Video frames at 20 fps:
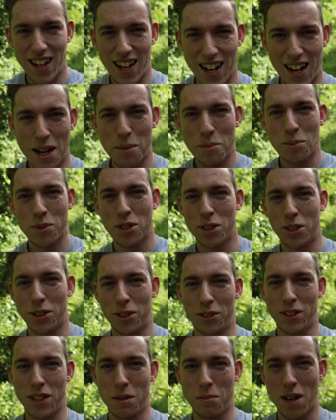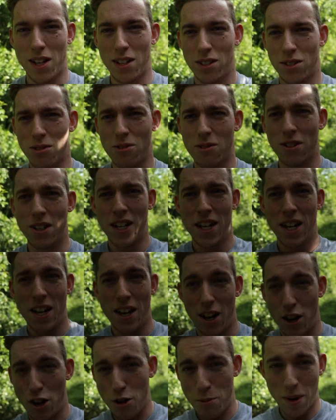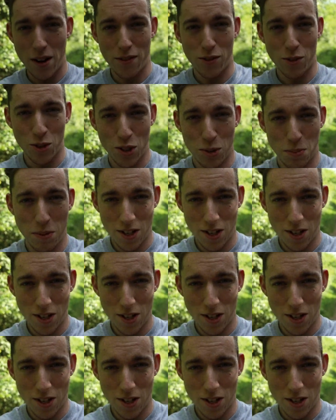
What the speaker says: Absolutely mental. I hope everyone's